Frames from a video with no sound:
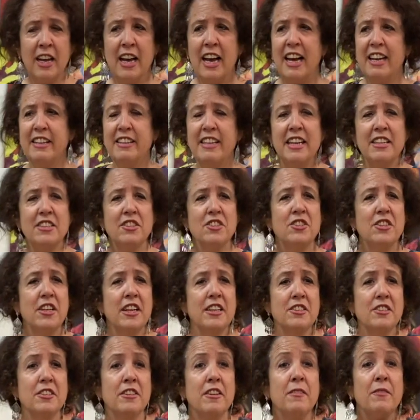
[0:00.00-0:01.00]
And this is
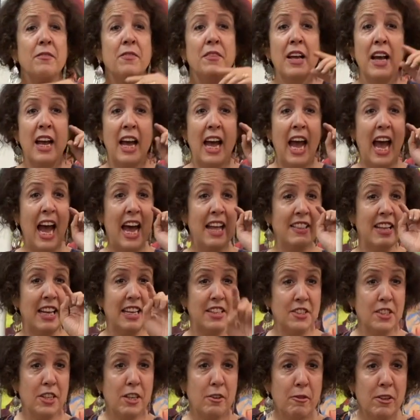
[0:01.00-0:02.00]
in real time. And
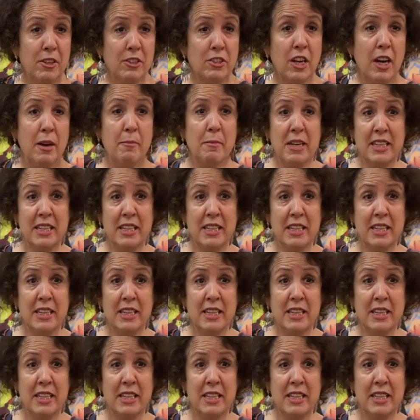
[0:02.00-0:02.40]
that's in real time.